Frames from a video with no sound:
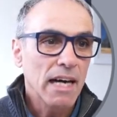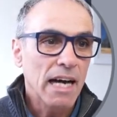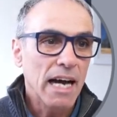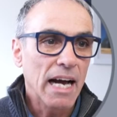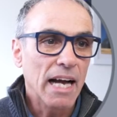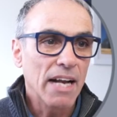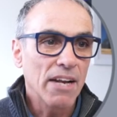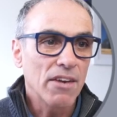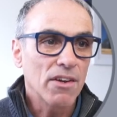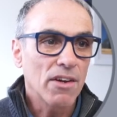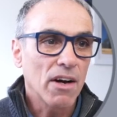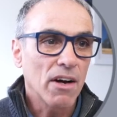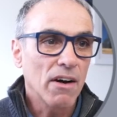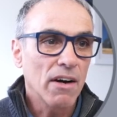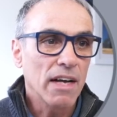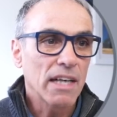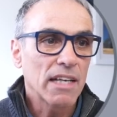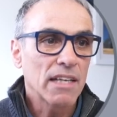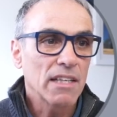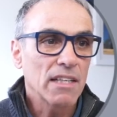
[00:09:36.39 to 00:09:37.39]
And
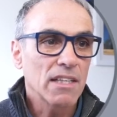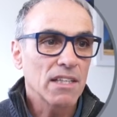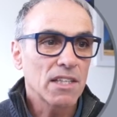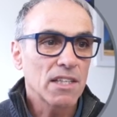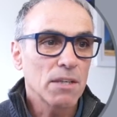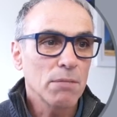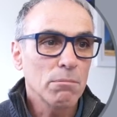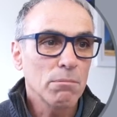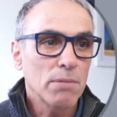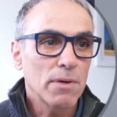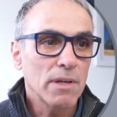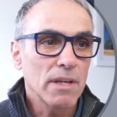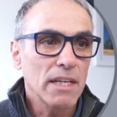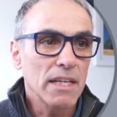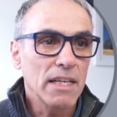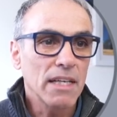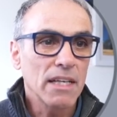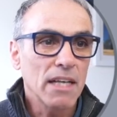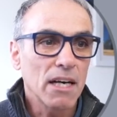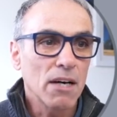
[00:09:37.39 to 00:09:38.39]
I can
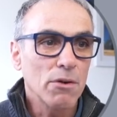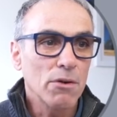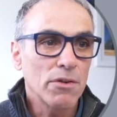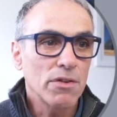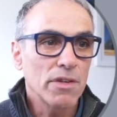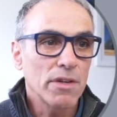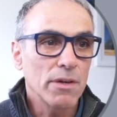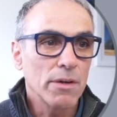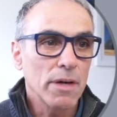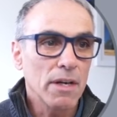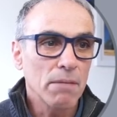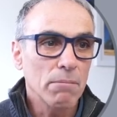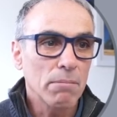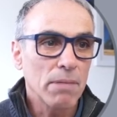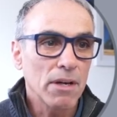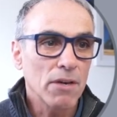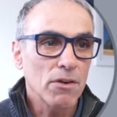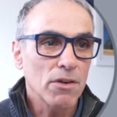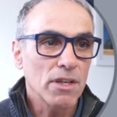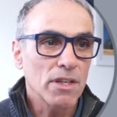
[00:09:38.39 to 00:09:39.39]
simply go to
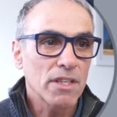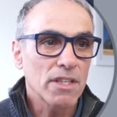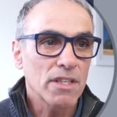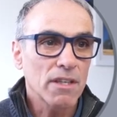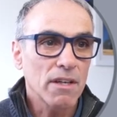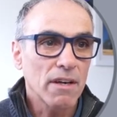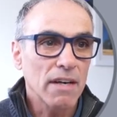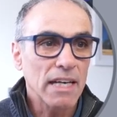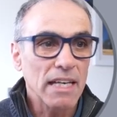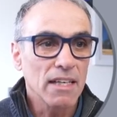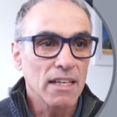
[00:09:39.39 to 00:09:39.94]
embed on a site,